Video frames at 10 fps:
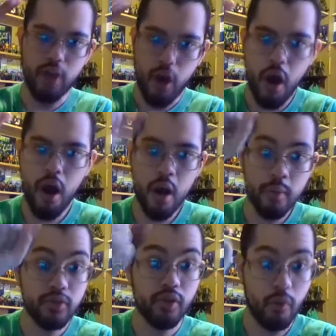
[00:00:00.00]
the
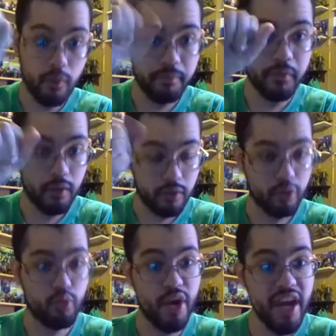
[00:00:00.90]
arms, the
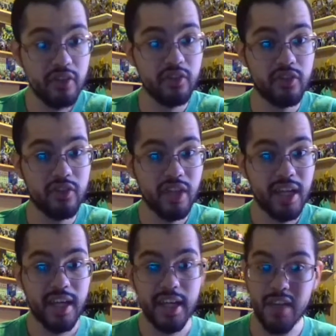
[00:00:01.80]
wrists,
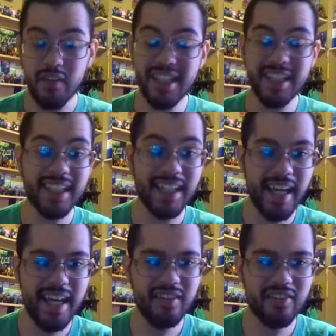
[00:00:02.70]
even in the
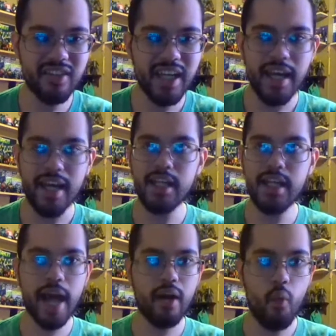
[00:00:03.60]
legs. And he
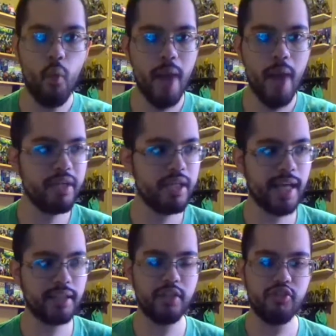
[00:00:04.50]
got a weapon. He
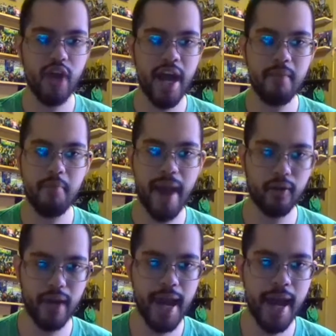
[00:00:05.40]
got the giant
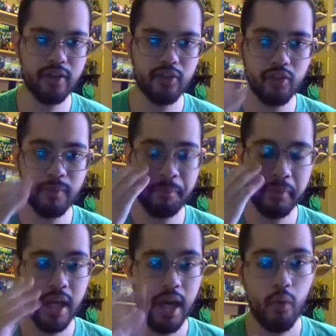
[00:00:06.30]
battle axe,
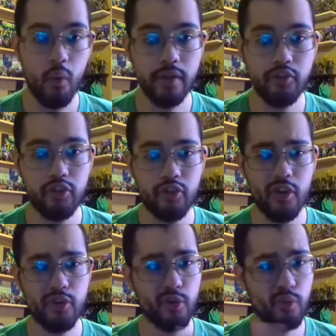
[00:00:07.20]
which
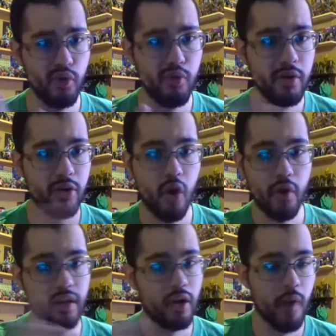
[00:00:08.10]
there's a rumor
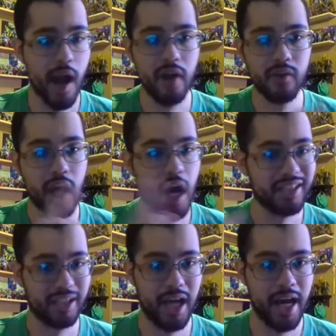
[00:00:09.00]
going around
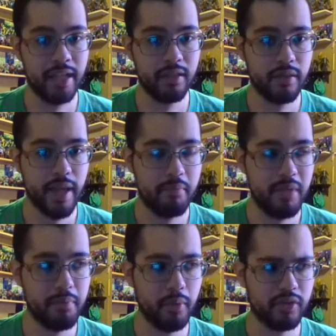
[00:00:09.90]
online that
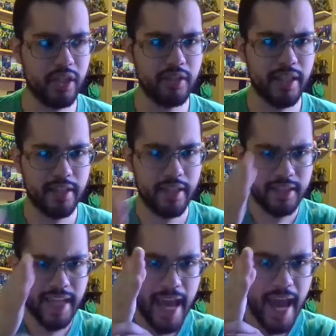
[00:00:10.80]
people think that
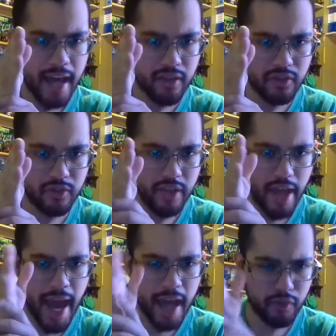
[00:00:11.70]
the
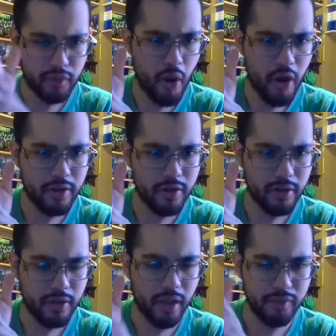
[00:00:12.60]
axe part
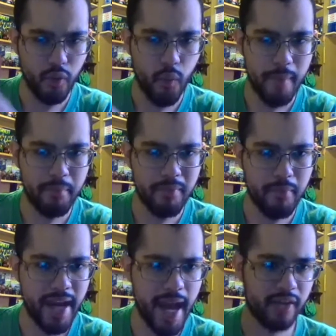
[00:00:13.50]
of the weapon
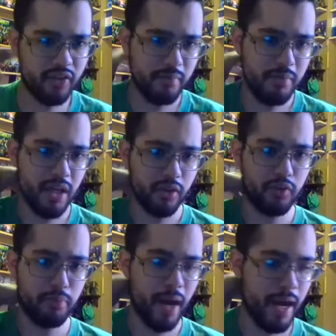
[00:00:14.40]
might actually be a
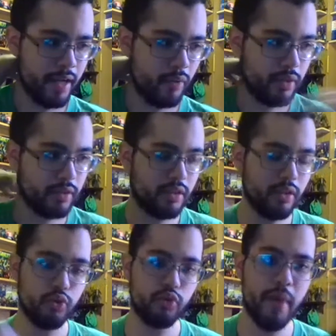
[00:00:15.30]
spine, one of the
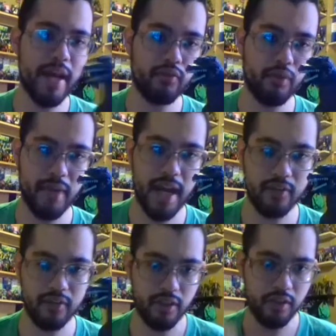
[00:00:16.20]
little spikes from
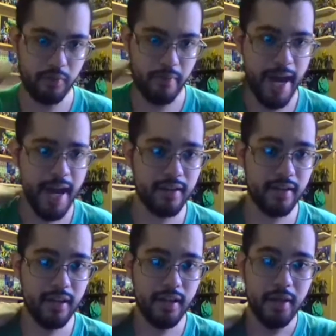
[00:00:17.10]
Godzilla's back,
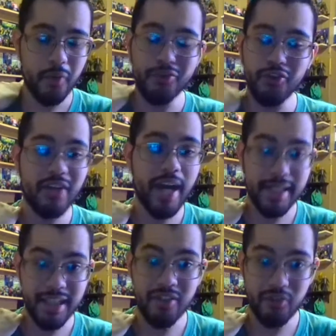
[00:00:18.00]
which is
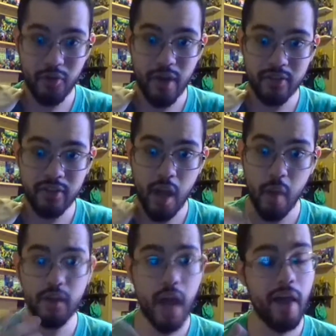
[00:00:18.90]
kind of interesting. I
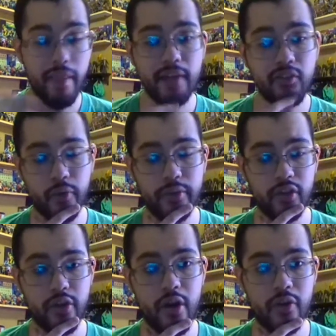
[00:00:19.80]
don't know how that's going to
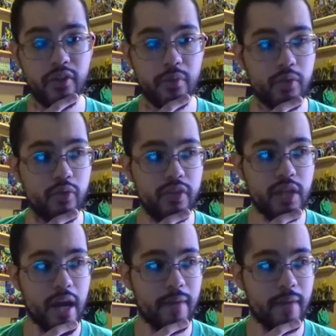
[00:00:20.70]
go in the movie.